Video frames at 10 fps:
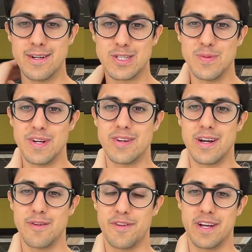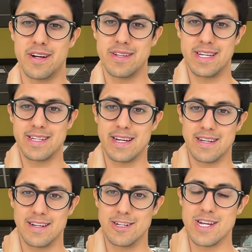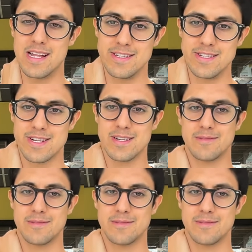So we're trying to figure yeah. out that technical challenge.